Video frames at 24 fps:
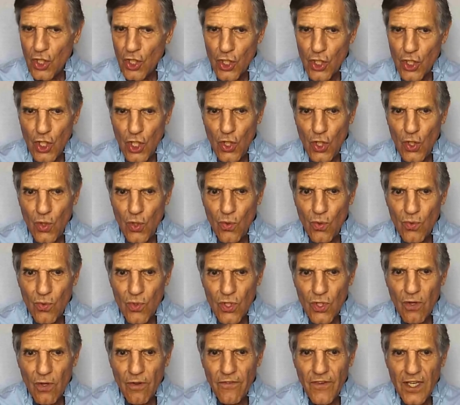to.
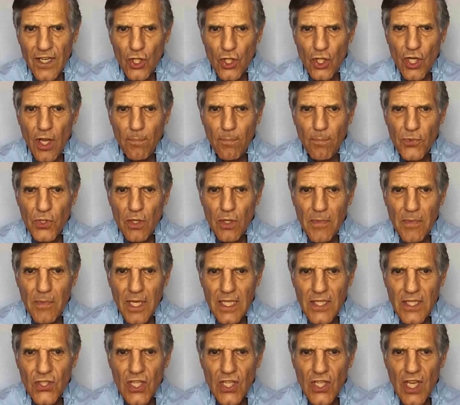So if I jump to my
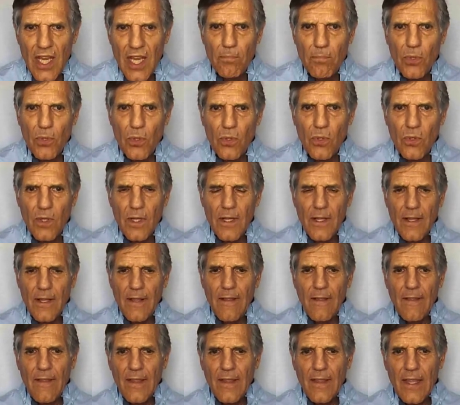sample
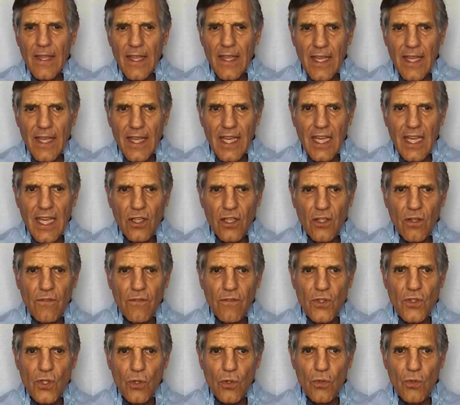
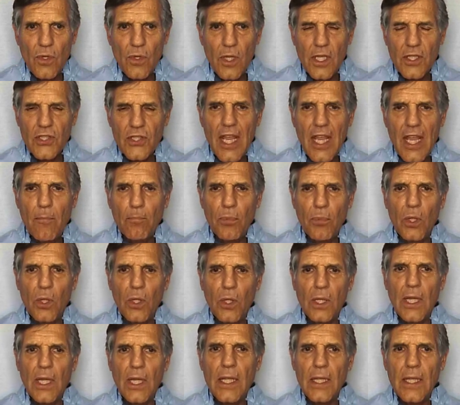interview,
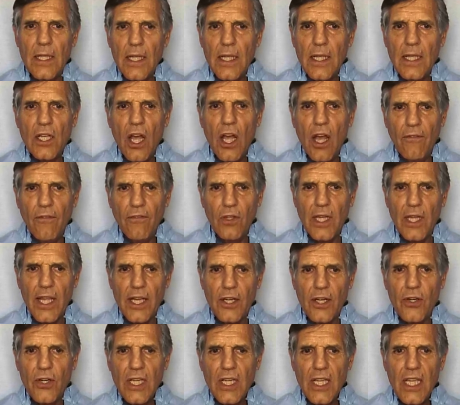sample cover
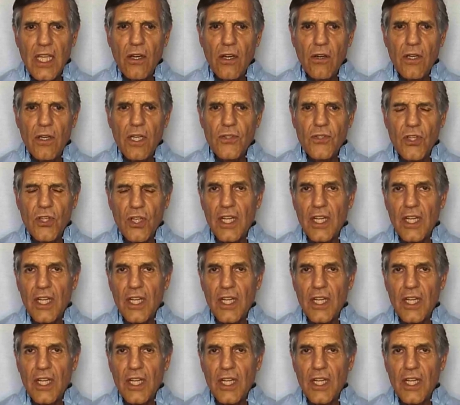letter, here's an